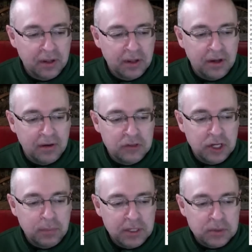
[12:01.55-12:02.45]
of J
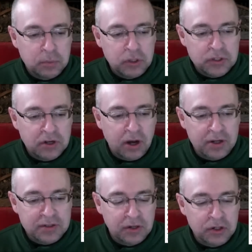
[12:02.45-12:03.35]
P's books
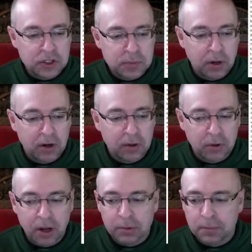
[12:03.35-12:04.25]
talks are just part of the
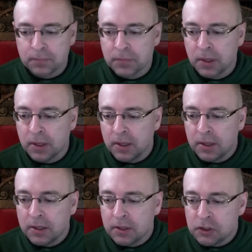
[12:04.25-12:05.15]
problem.
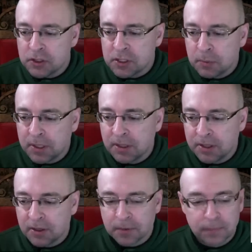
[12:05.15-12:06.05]
Just to be clear,